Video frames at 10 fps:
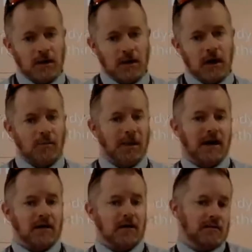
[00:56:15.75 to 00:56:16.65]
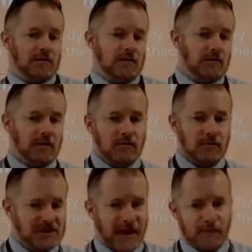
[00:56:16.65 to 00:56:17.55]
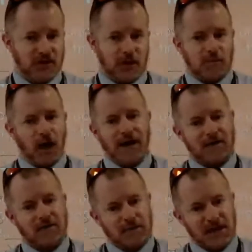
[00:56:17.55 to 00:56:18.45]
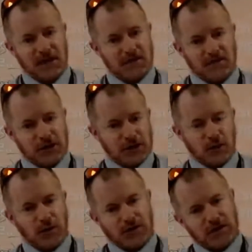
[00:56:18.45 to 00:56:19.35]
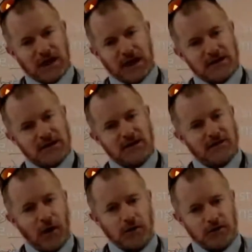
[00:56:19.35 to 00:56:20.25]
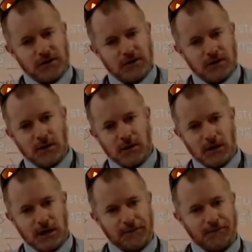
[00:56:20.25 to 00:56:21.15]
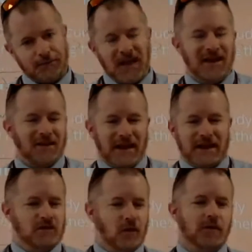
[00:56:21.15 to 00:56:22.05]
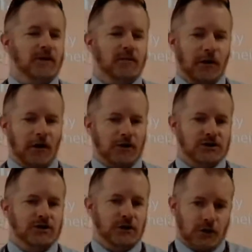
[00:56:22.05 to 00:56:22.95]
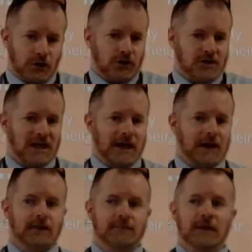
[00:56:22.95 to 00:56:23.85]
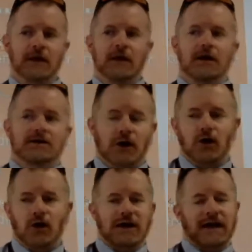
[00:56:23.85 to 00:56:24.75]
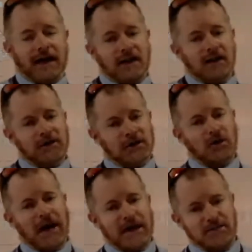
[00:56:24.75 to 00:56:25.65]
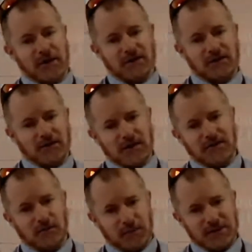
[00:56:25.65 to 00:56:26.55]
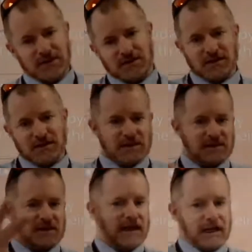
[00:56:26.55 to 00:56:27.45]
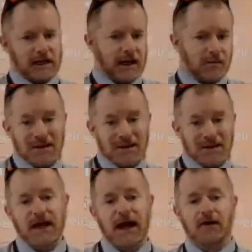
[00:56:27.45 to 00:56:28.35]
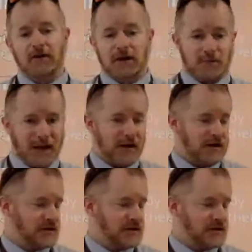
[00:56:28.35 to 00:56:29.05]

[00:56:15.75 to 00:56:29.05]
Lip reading: but Samsung might have the bigger division with regards to the phones. You know? That's sort of an approach you could take. So looking at individual aspects of the different businesses and saying how big they are in comparison.